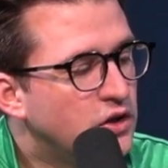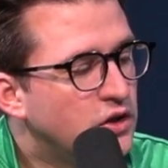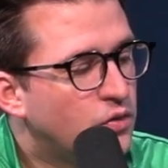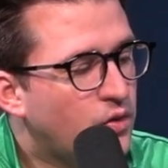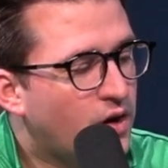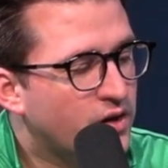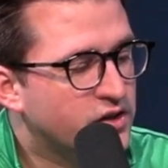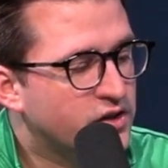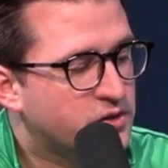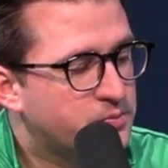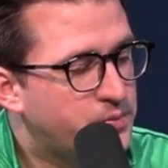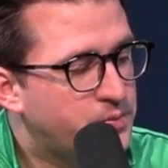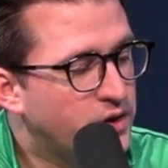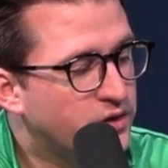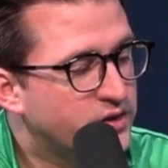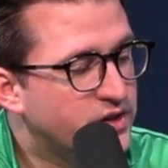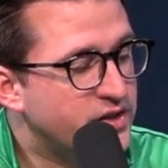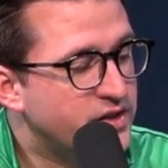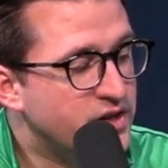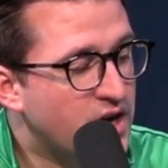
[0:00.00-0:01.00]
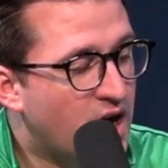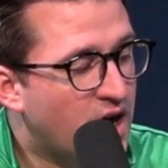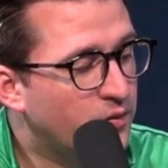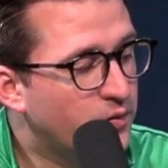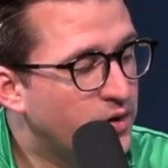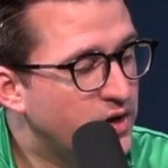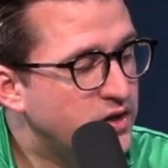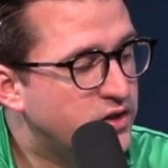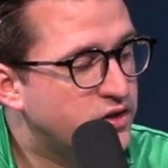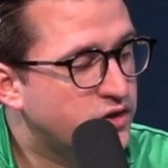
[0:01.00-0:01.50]
While the spill did not
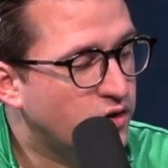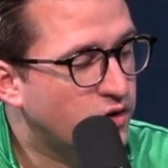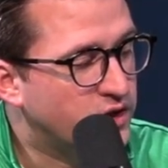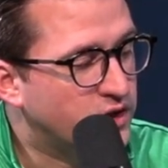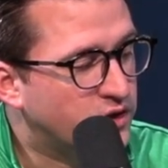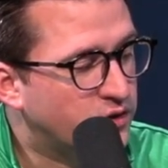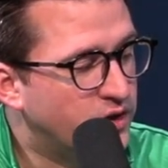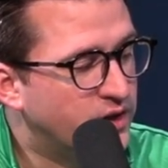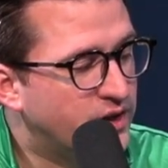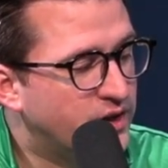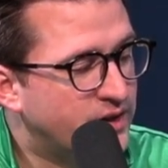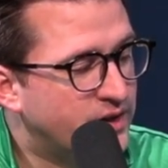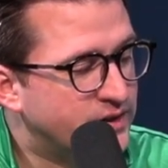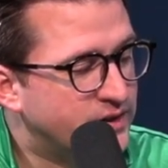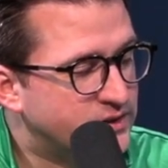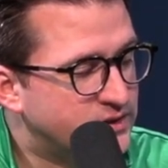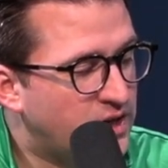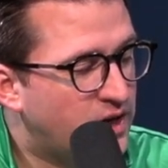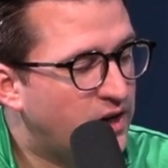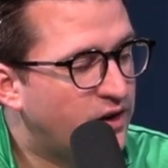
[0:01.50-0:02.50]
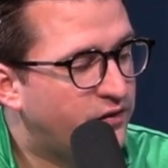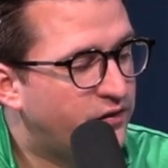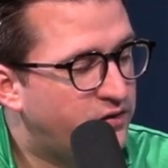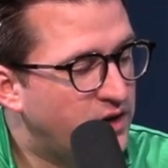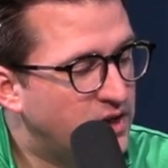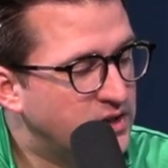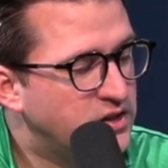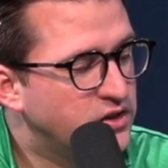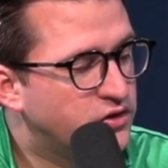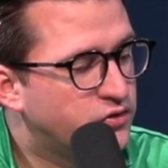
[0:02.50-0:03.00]
reach Stony Creek and has not
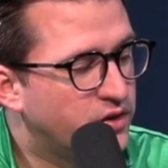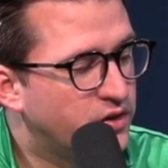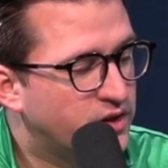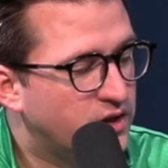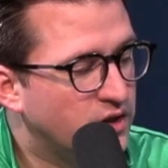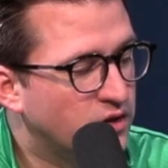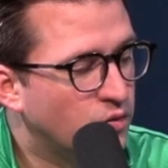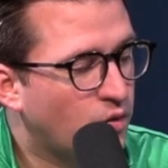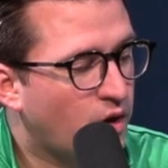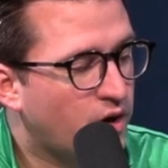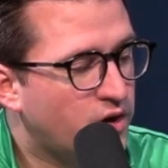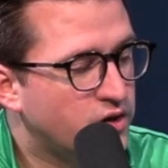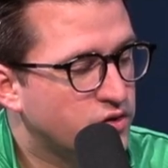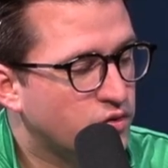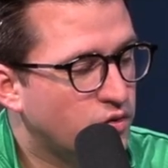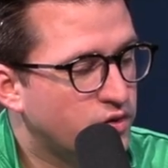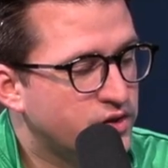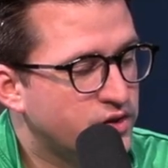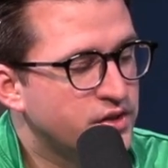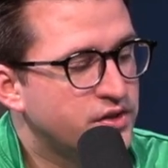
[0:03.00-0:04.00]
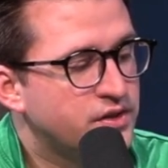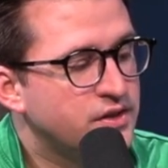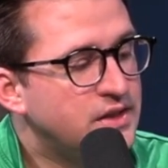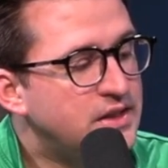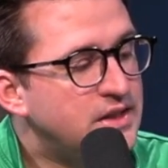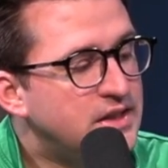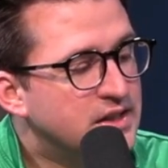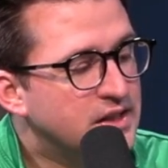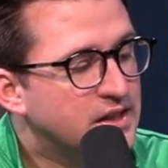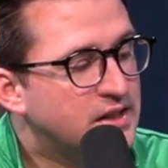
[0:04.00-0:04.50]
affected drinking water sources,
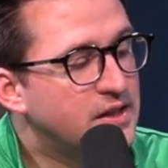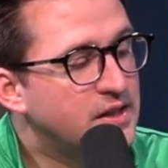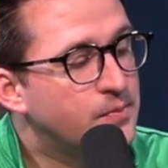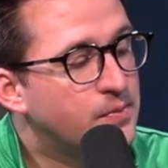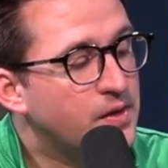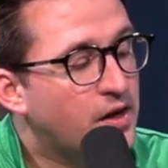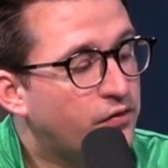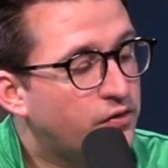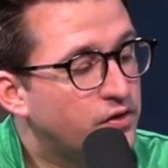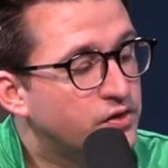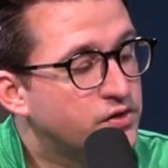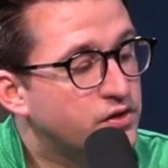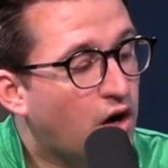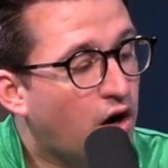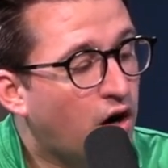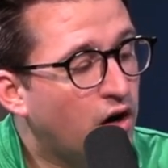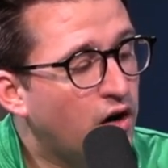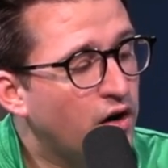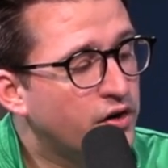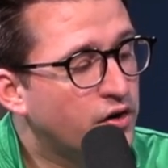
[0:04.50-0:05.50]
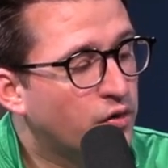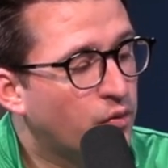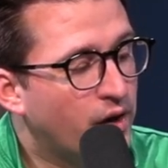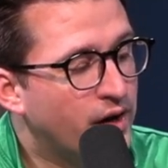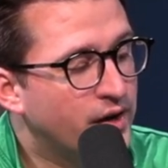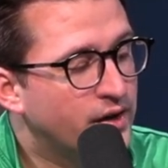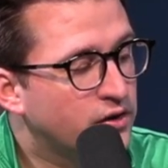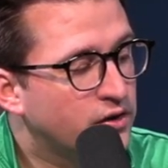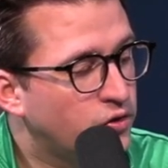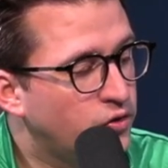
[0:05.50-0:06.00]
cleanup efforts are
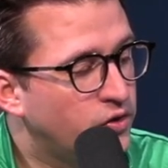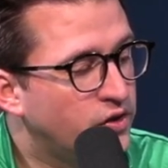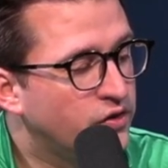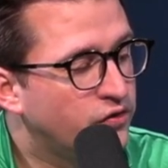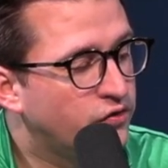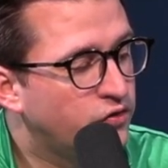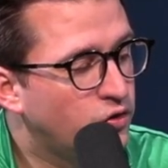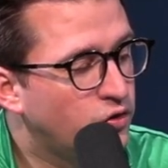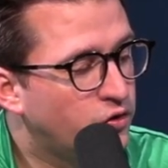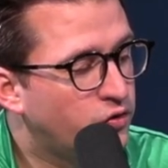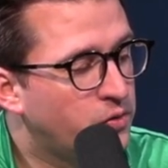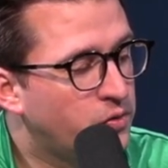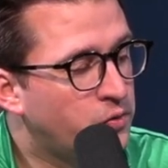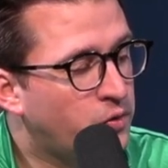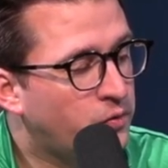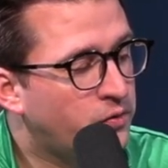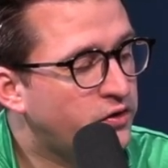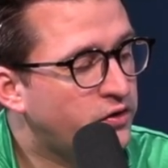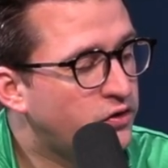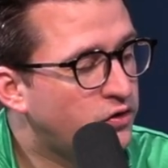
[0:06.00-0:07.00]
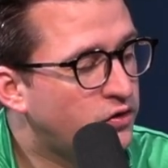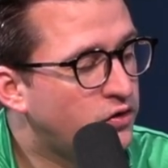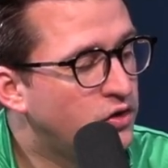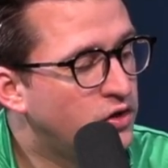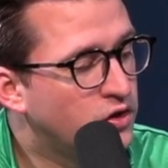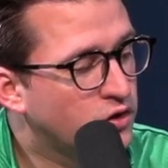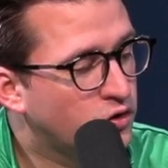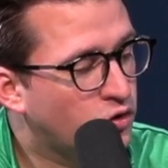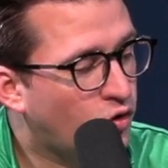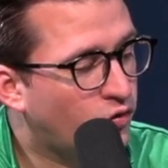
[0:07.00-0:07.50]
underway, including fluid removal,
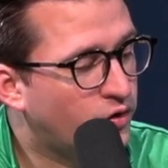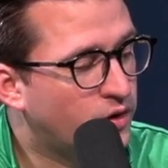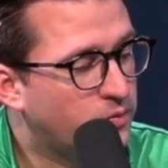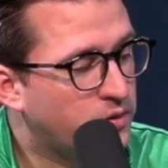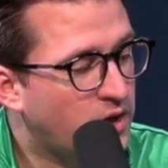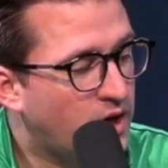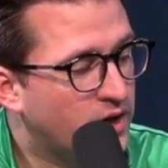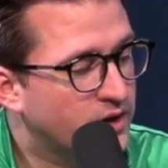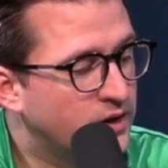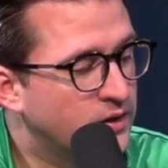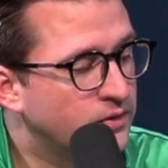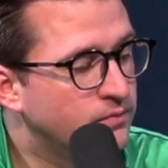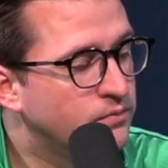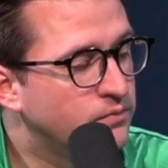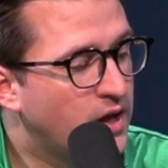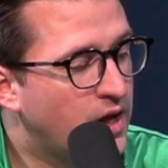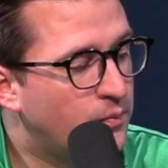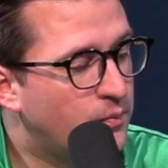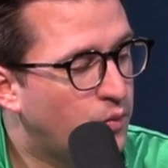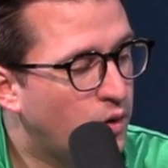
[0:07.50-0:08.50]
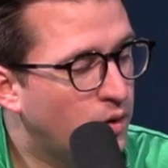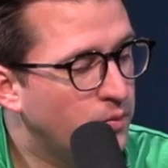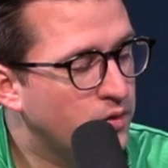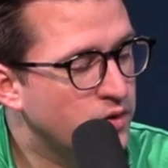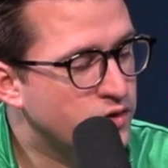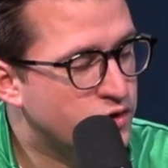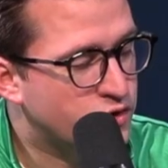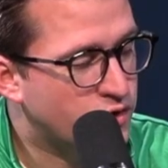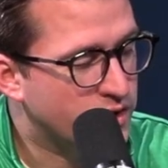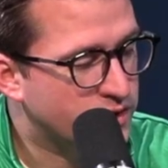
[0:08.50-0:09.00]
culvert blocking, and berm
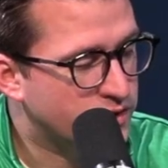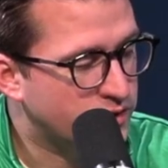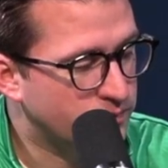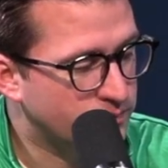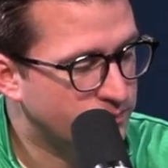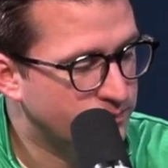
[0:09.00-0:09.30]
construction.